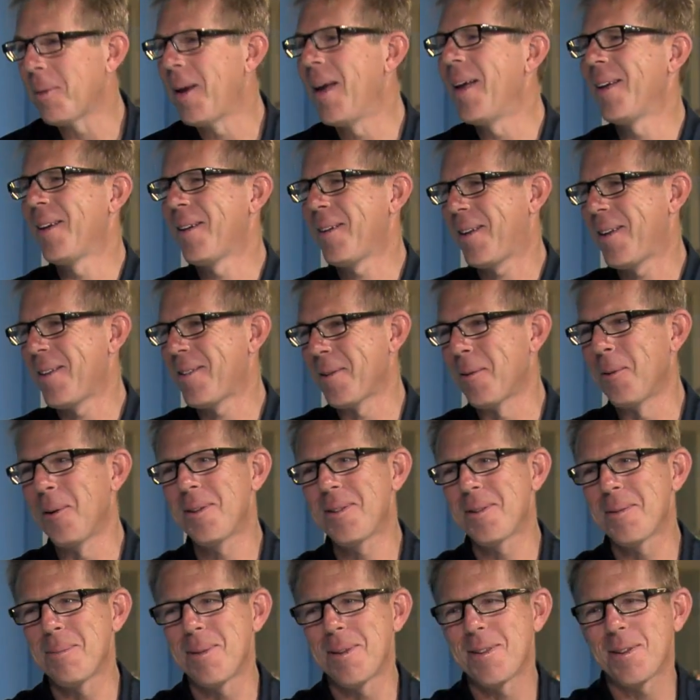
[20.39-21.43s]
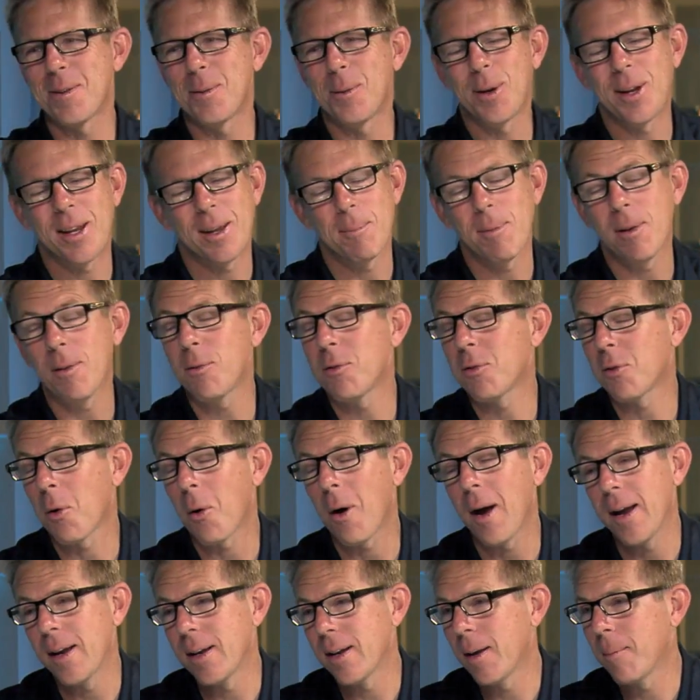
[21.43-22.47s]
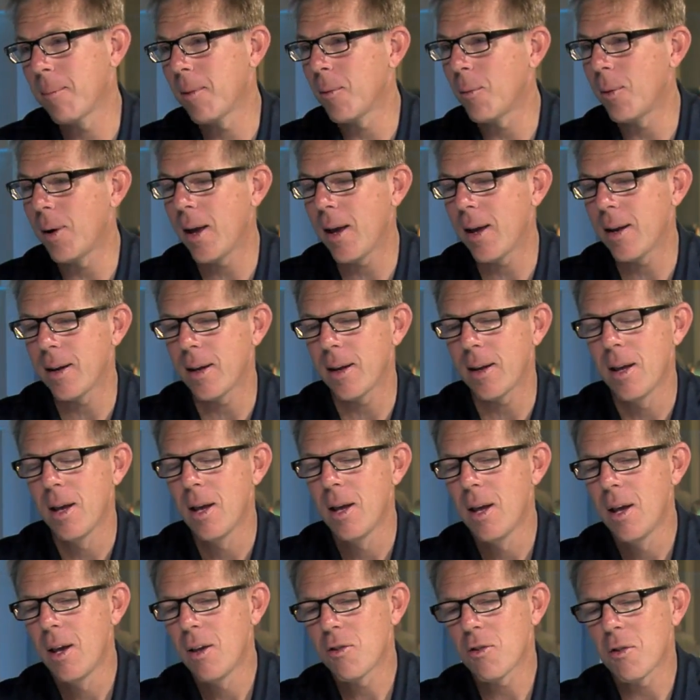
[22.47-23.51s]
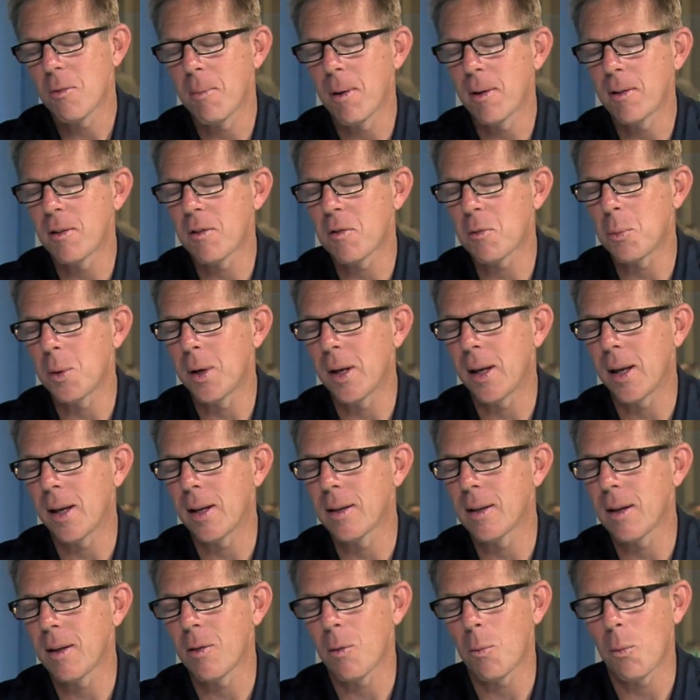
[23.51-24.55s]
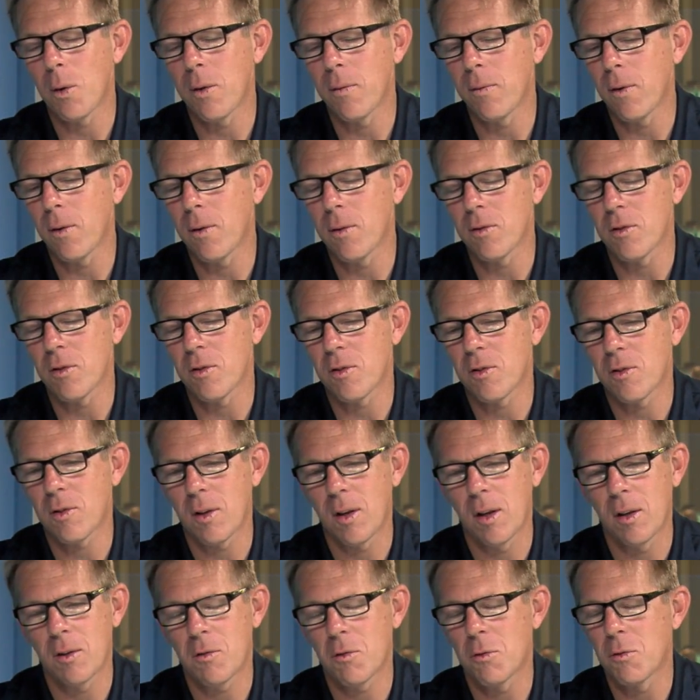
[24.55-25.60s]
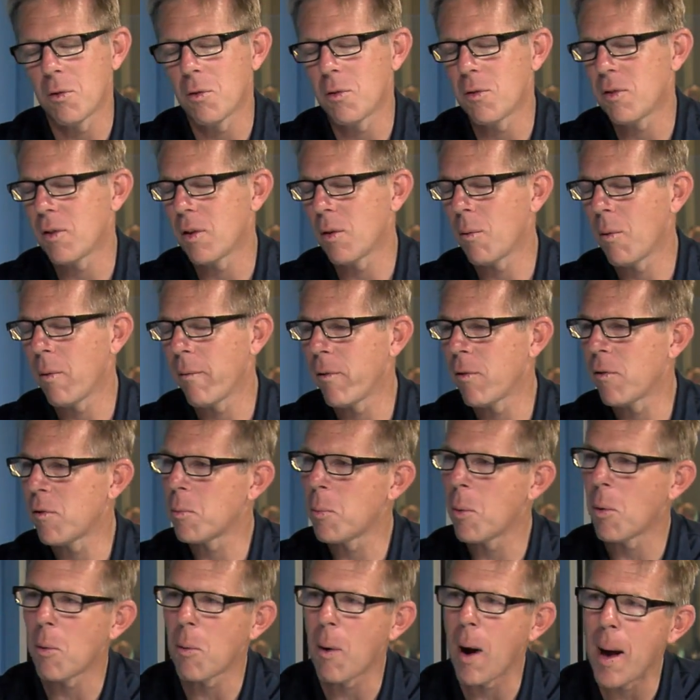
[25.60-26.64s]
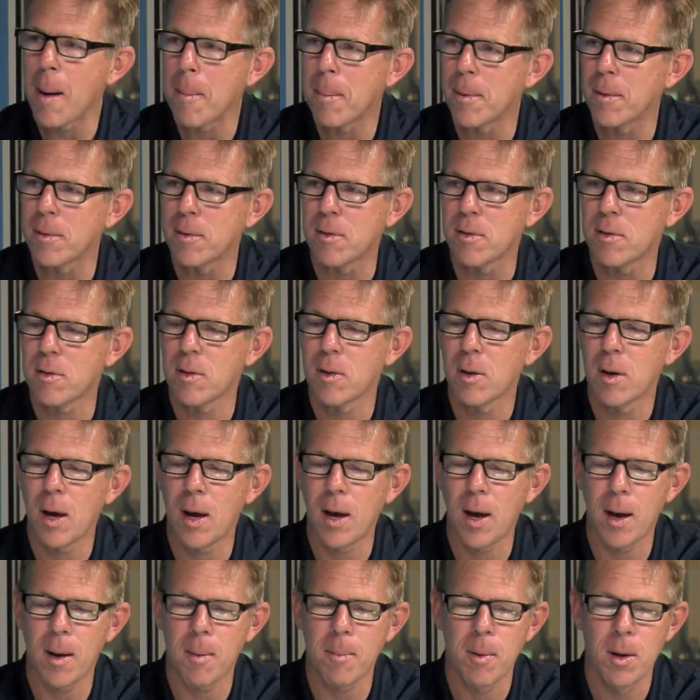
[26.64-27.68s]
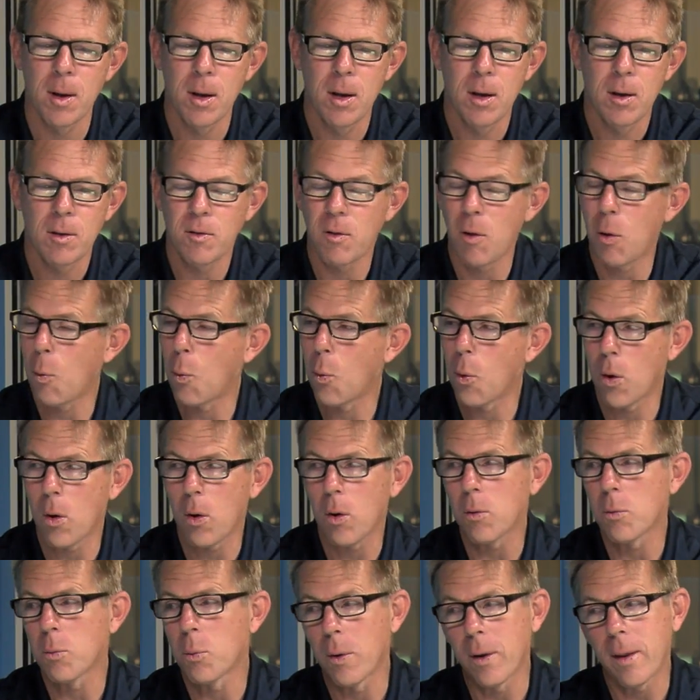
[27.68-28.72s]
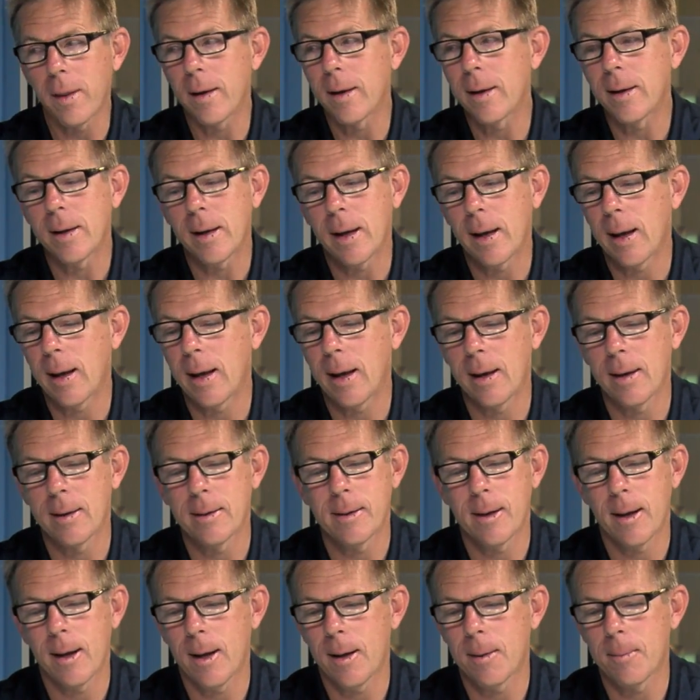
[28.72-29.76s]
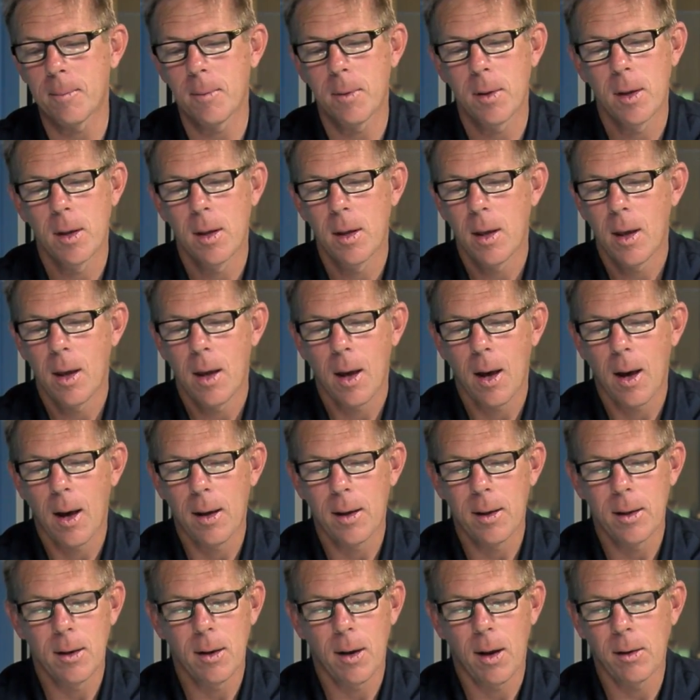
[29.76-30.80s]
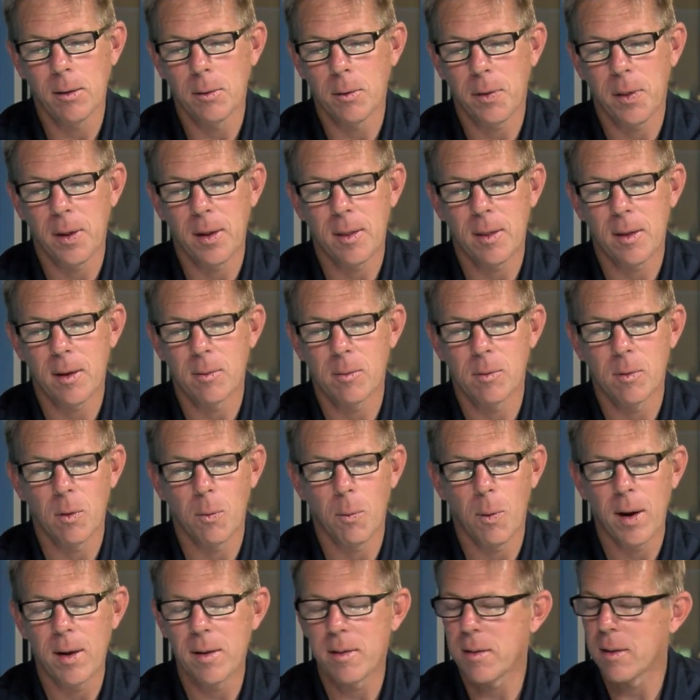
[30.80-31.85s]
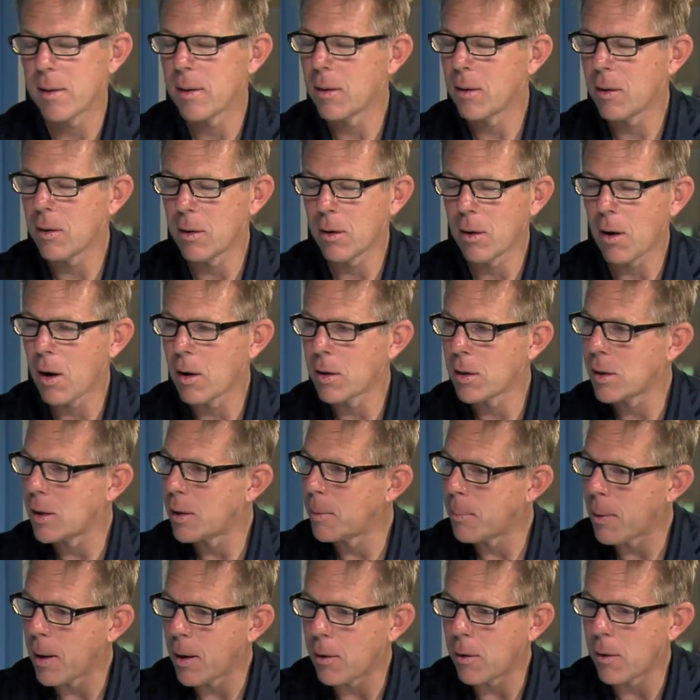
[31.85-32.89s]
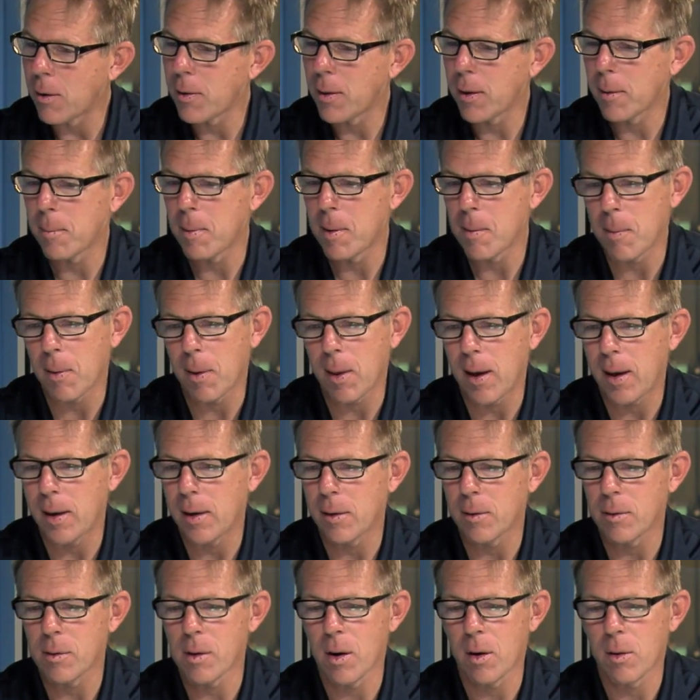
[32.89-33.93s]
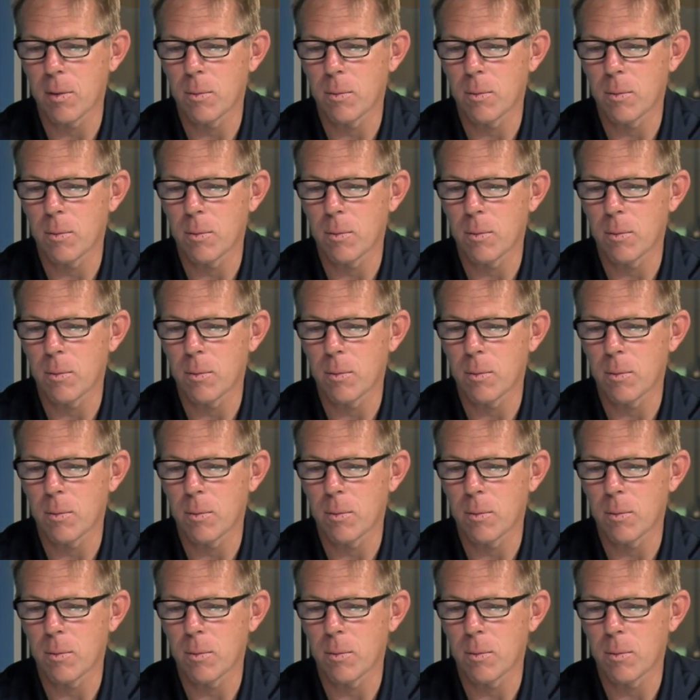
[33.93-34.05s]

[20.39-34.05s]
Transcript: because it was a busy weekend, but it was great. I mean, we had a tremendous weekend on the river, just introducing RIVERSPORTS Rapids to the world, really. And I don't think the racing could have gone any better. I think people had a